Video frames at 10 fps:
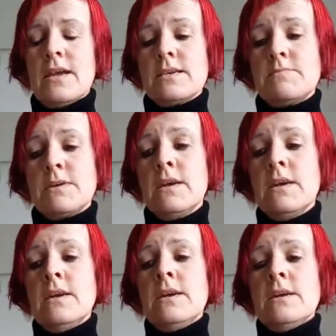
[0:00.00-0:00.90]
But
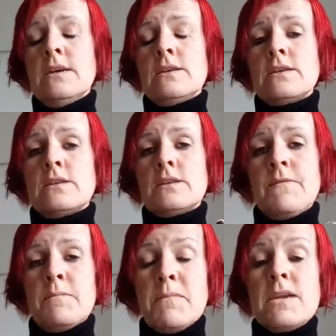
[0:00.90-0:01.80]
for
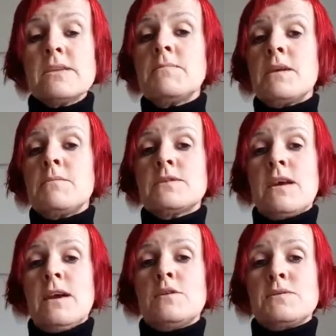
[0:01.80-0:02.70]
me to be able to
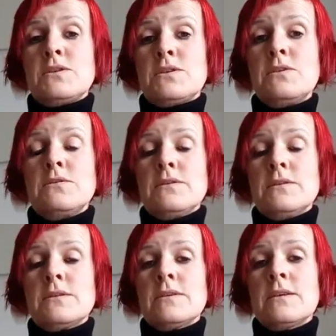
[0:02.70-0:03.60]
help a
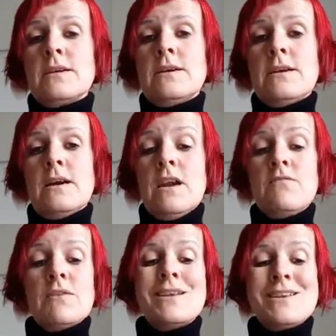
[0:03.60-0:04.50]
student, I
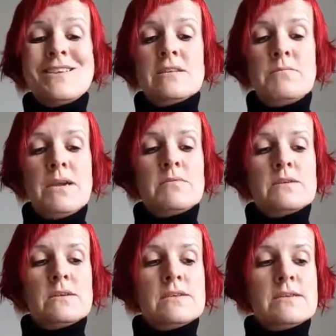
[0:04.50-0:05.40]
really need to be able
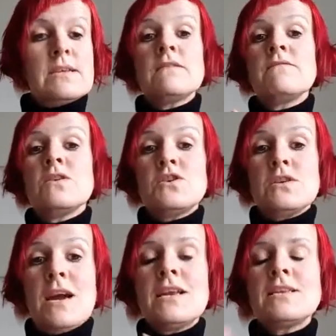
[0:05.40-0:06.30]
to see it visually.
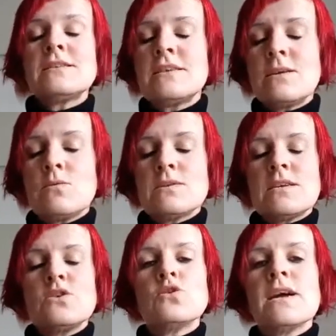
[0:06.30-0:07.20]
I need to see what's in
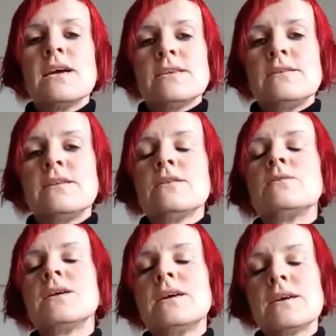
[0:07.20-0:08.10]
your head, and the only
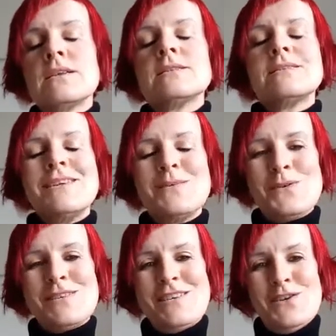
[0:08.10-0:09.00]
way I can see
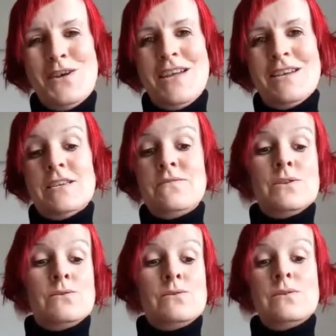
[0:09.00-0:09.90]
what's in your head if
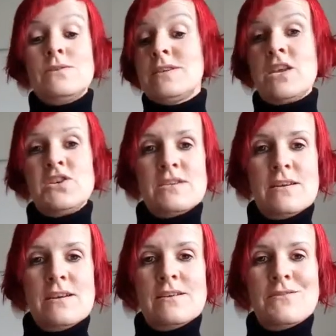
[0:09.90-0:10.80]
you sketch it
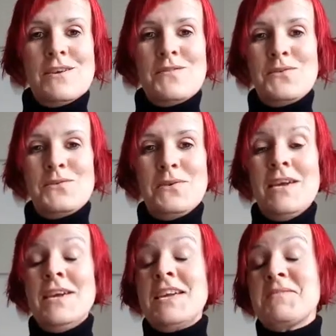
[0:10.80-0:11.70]
out, if you
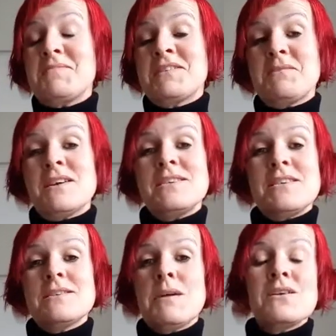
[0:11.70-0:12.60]
give me some ideas
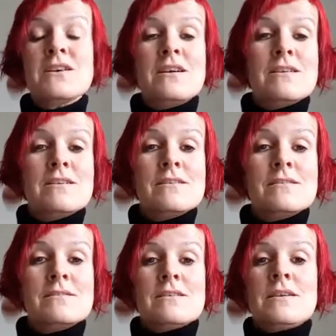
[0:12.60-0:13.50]
about
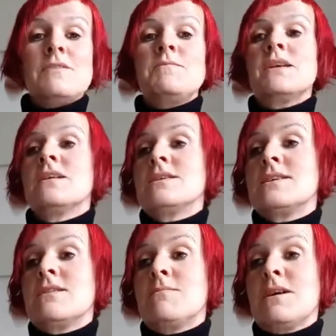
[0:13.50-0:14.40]
colours, give me an
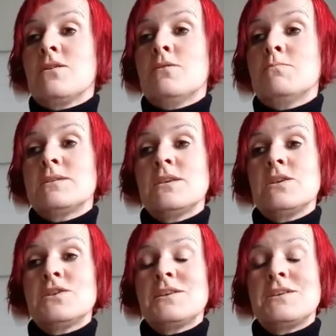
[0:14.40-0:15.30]
idea about
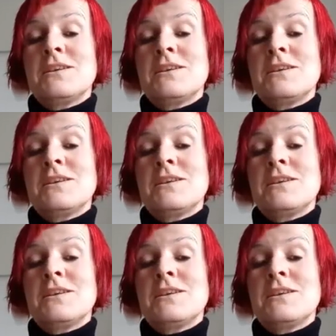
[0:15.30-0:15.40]
composition.